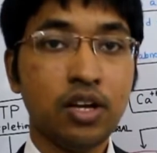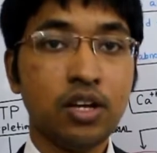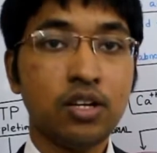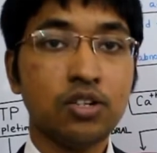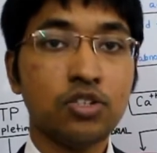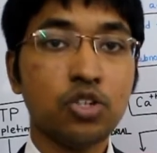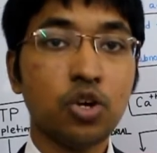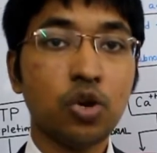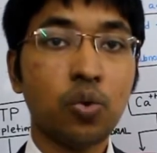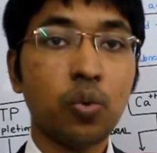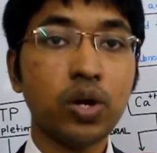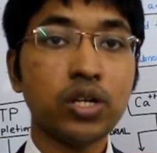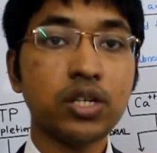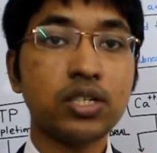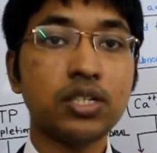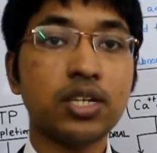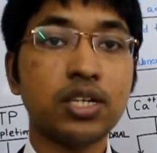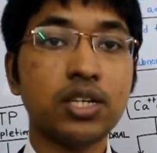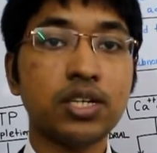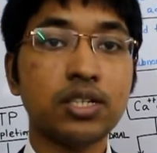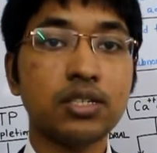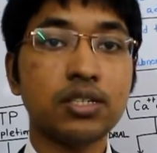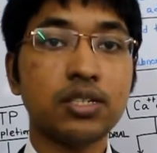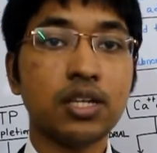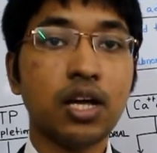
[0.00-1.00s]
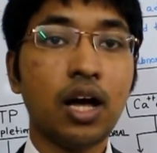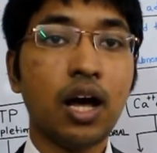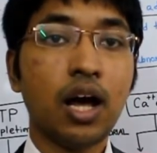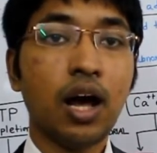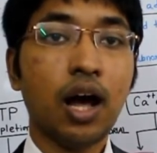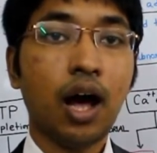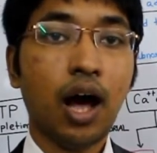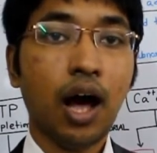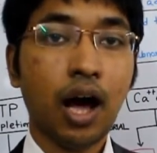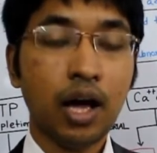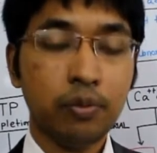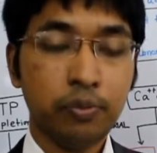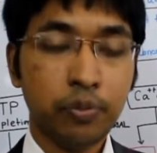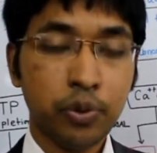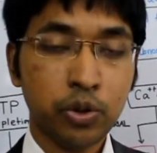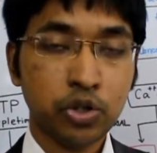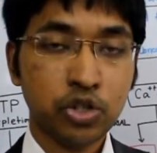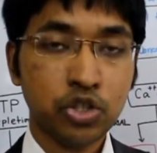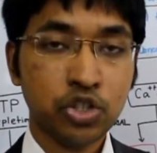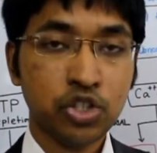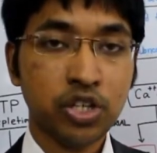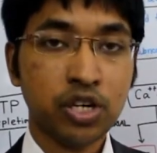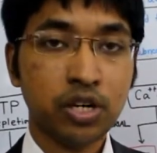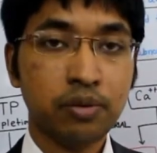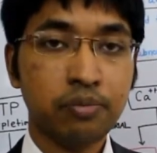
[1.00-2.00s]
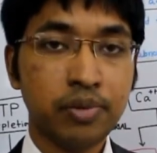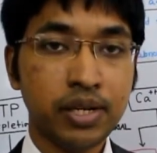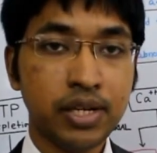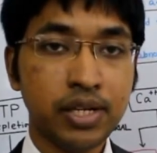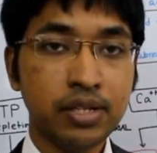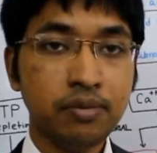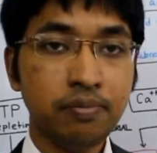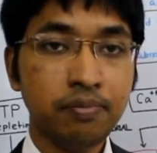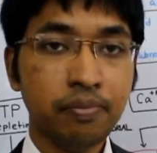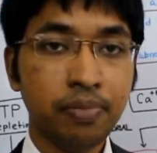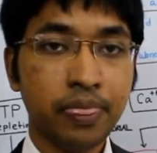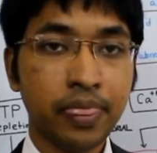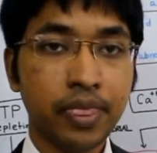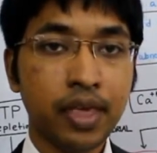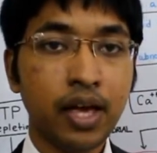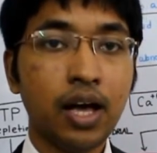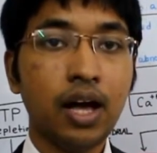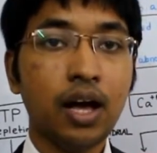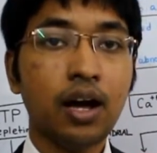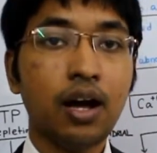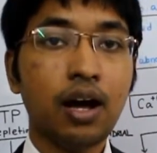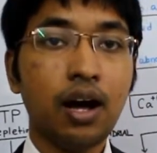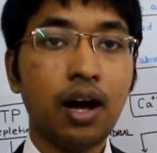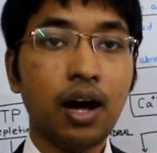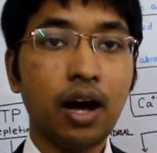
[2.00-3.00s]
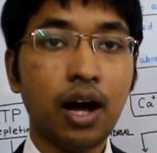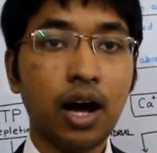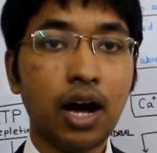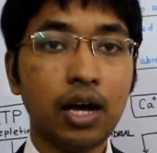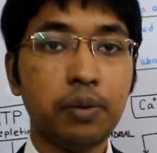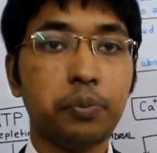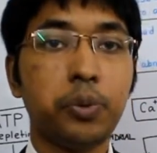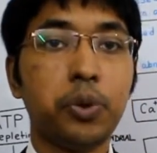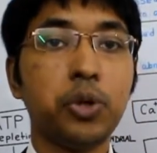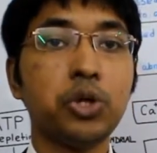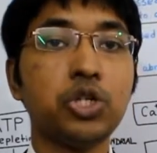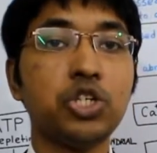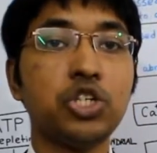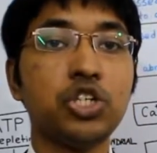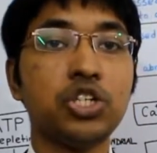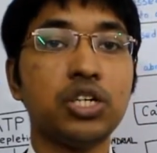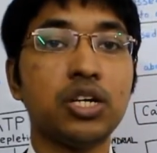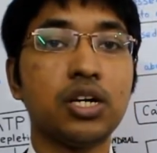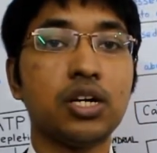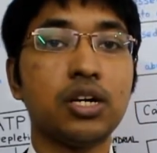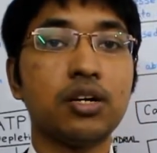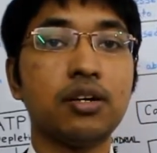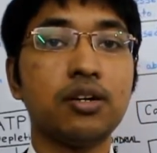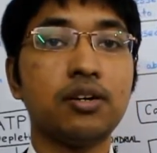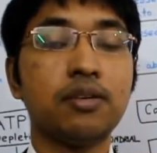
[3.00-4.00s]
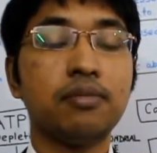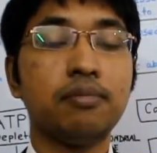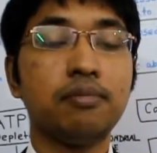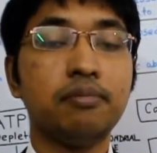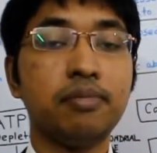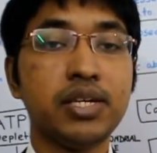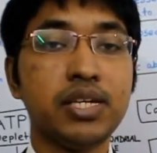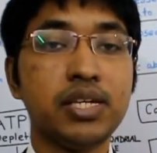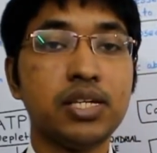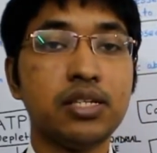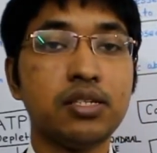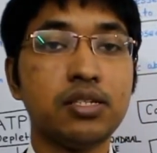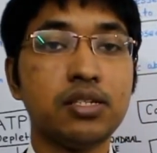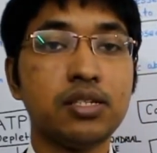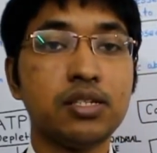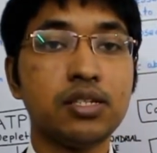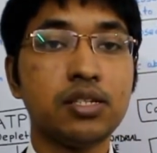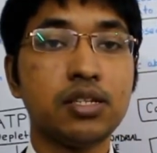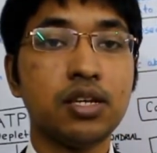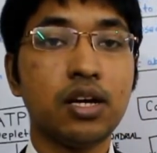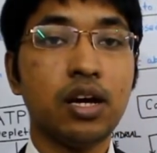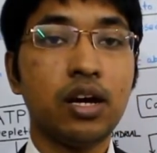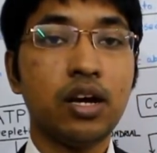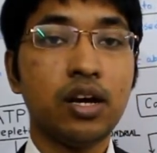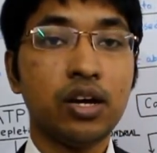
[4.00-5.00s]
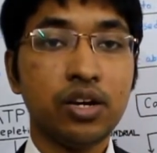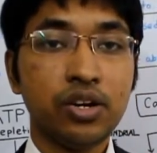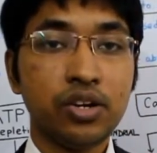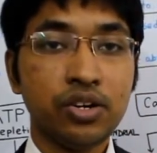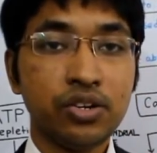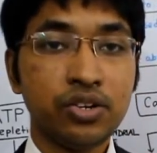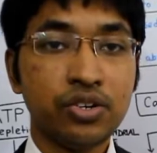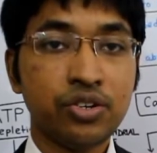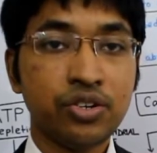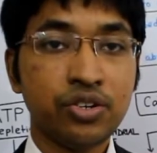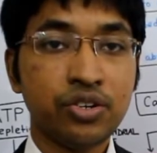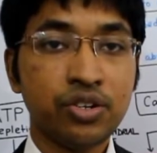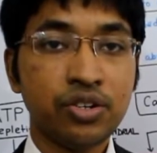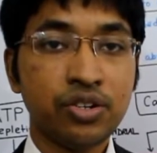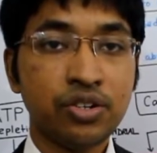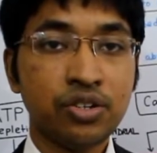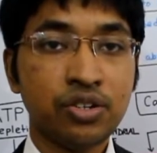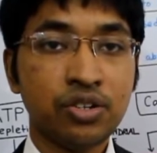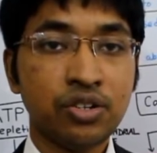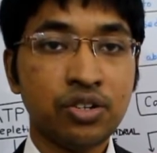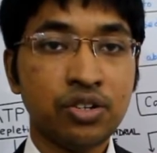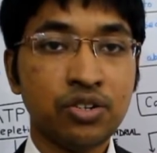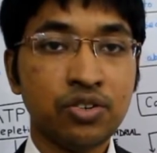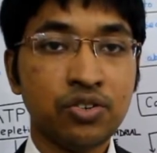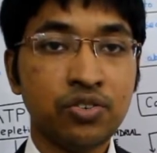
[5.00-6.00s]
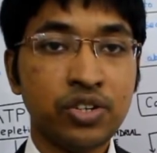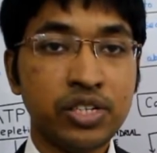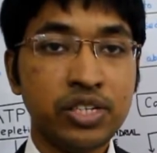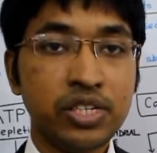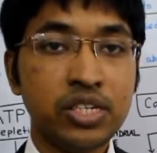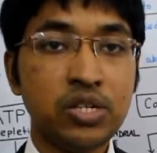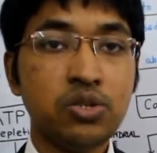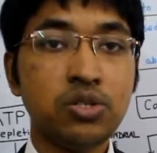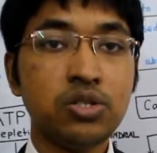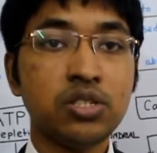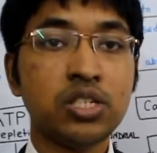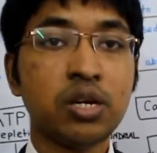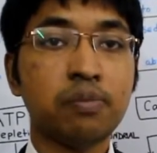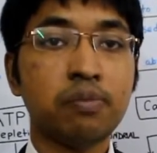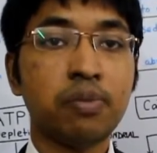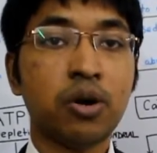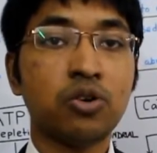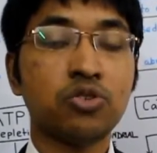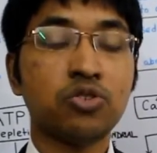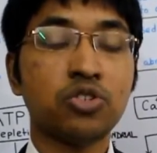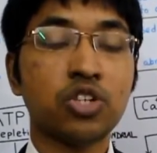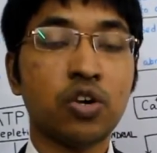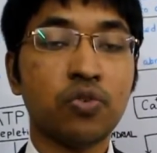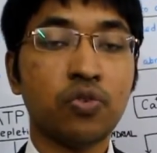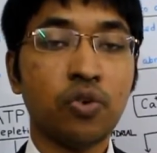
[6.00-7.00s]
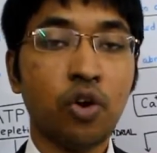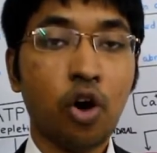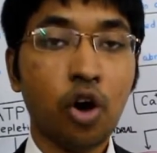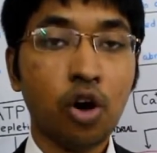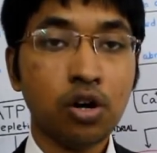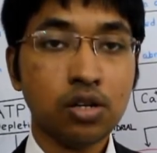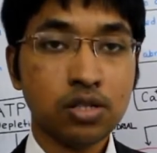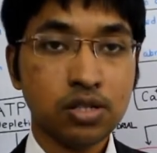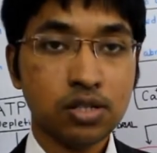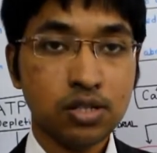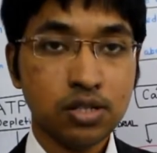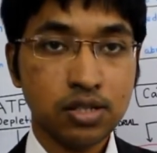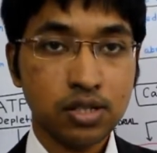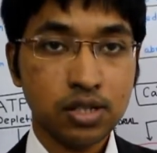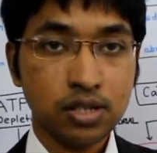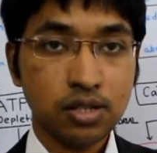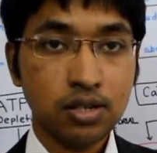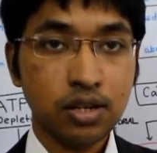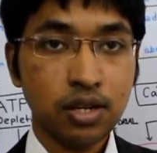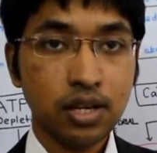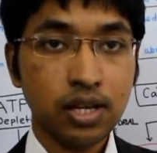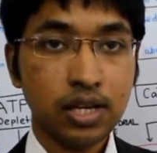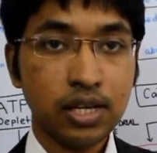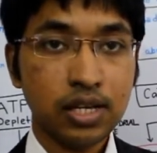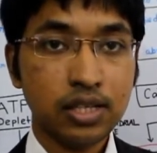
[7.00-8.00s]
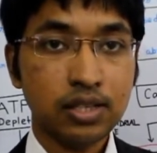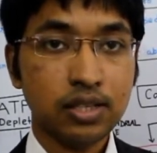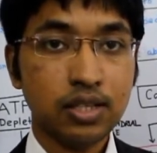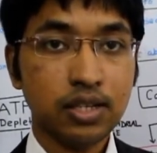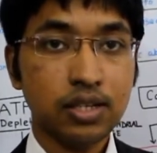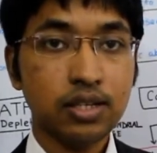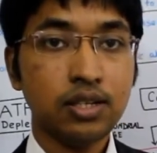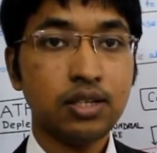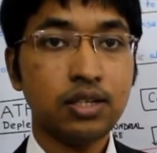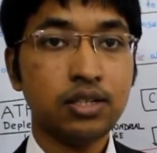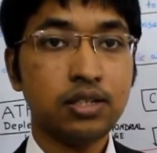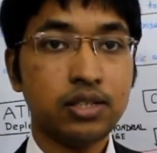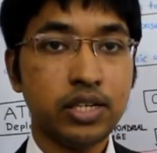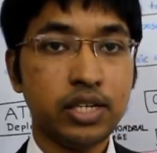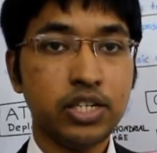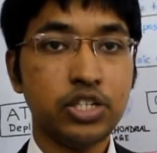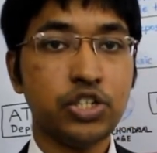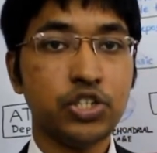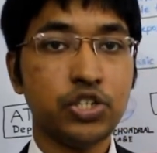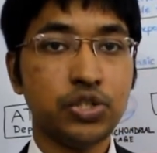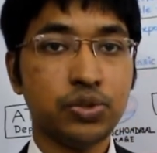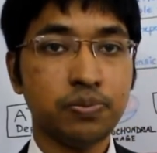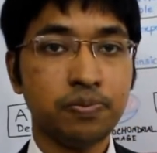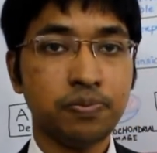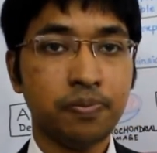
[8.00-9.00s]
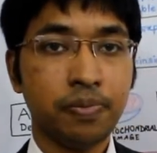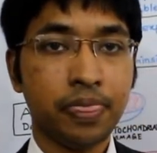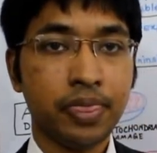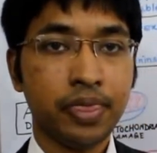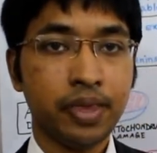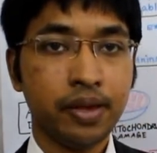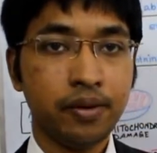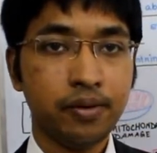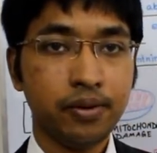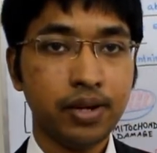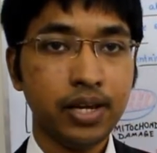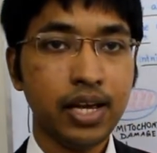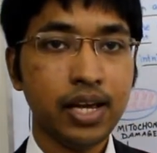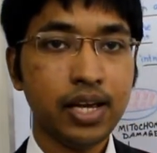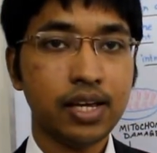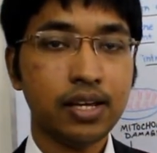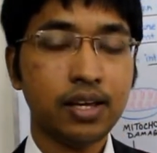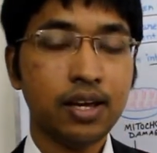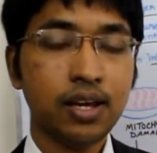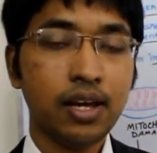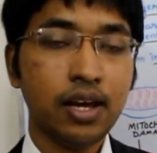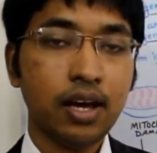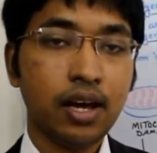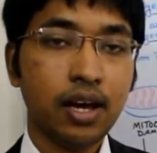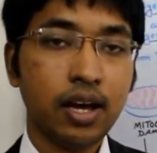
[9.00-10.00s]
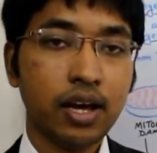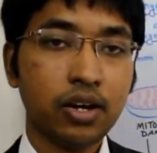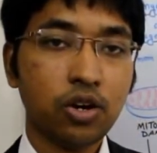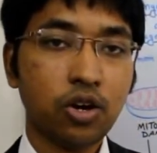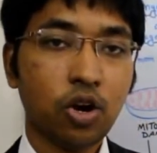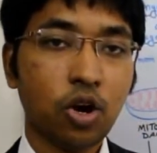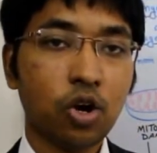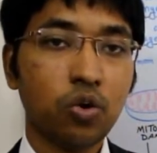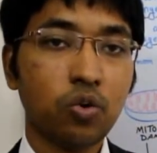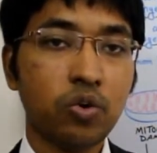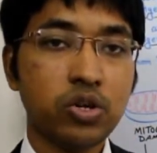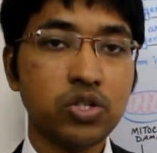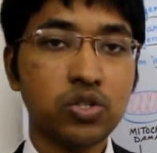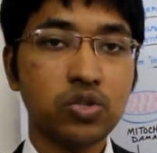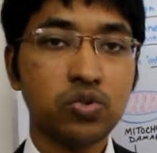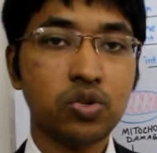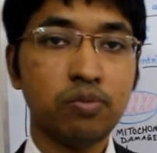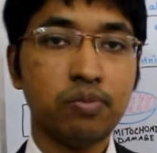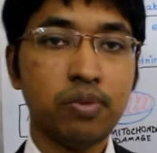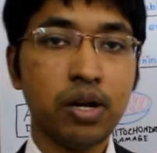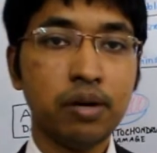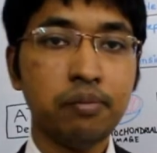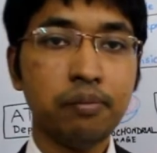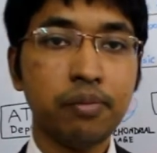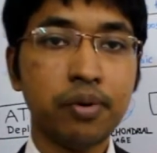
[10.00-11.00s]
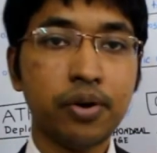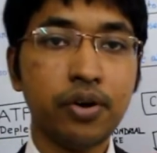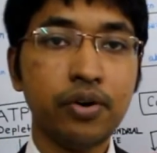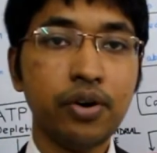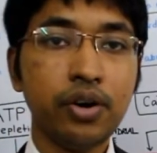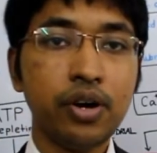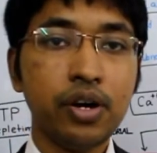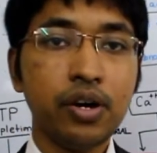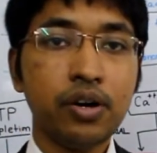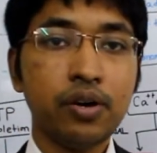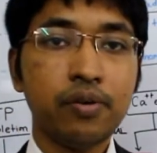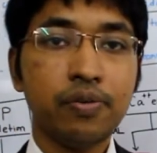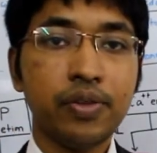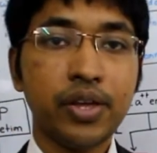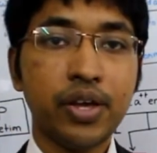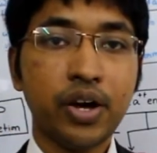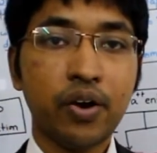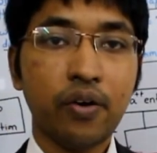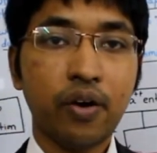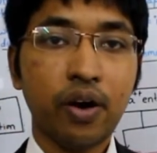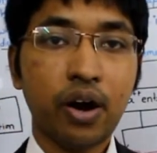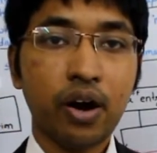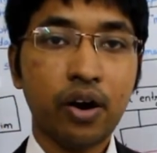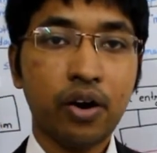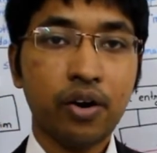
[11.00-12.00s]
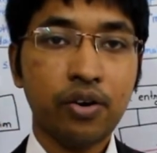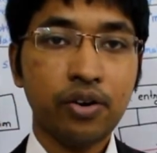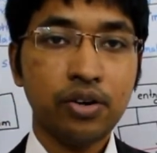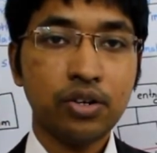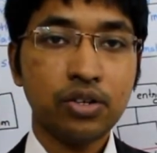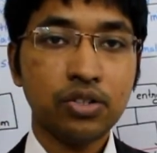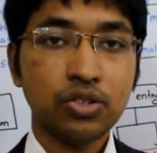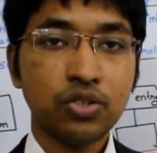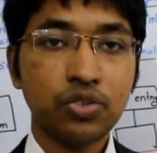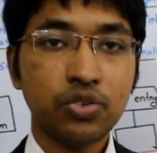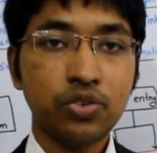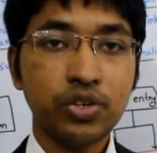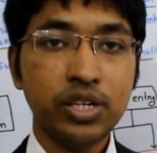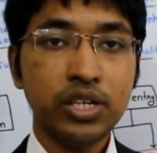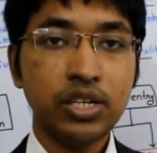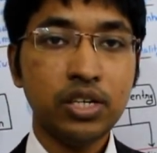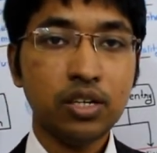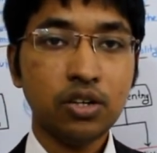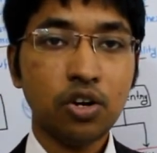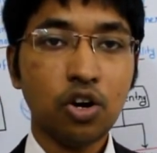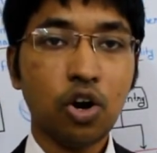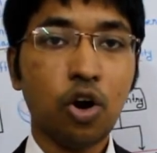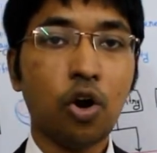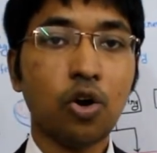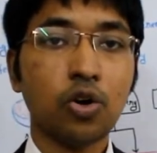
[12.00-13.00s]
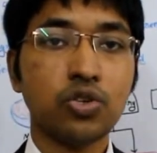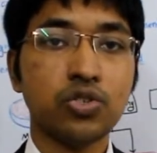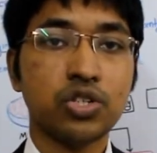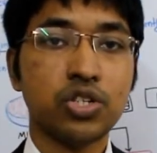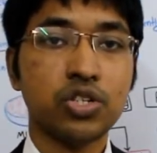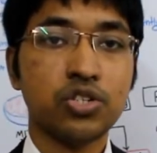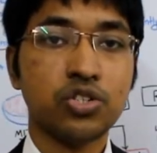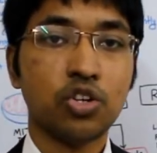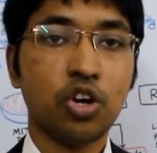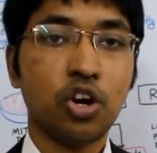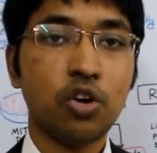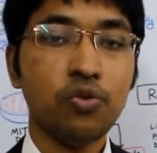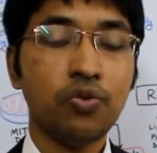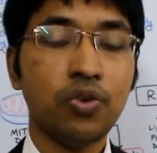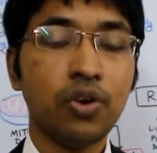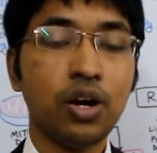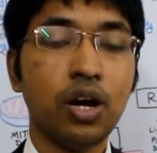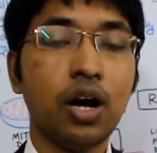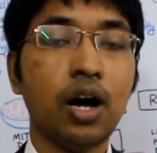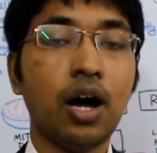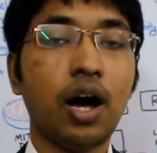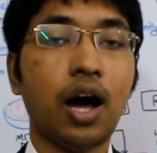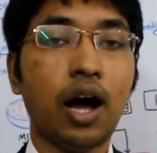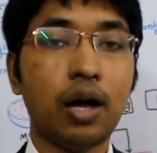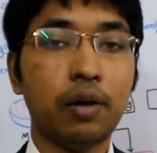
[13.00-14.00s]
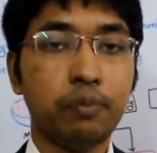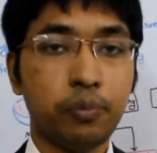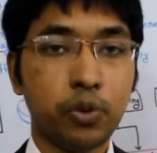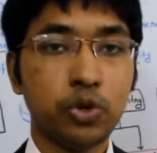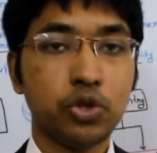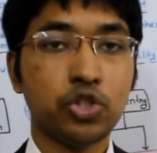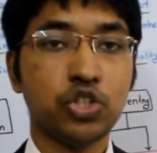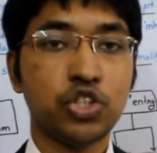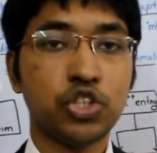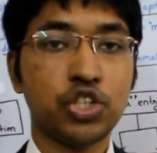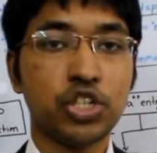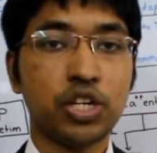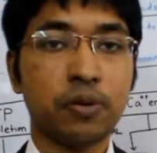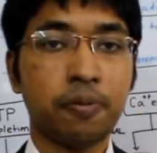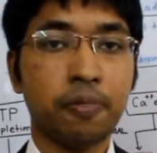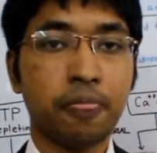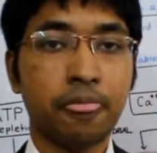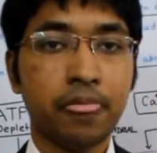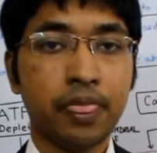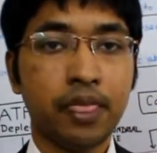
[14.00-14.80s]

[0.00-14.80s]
So what does hypoxia mean? Hypoxia means reduced amount of oxygen in the tissue. Okay, and always remember, there are 3 causes of hypoxia.